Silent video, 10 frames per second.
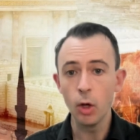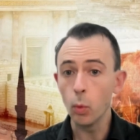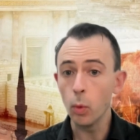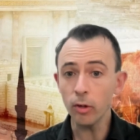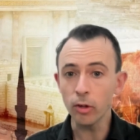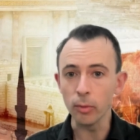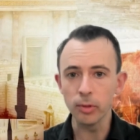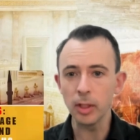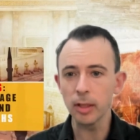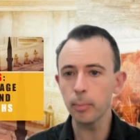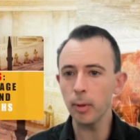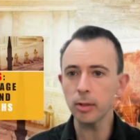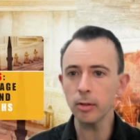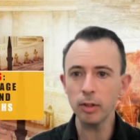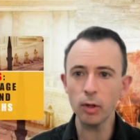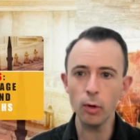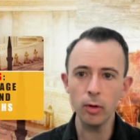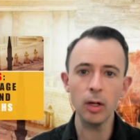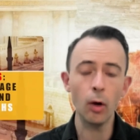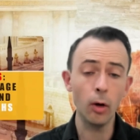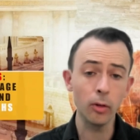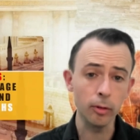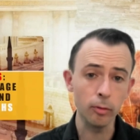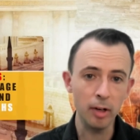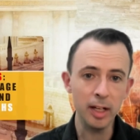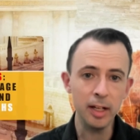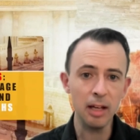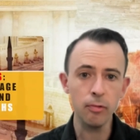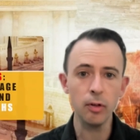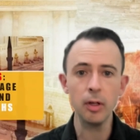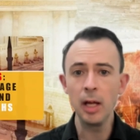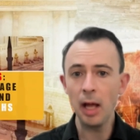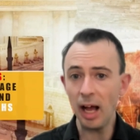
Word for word: Welcome to this special recording on the red heifer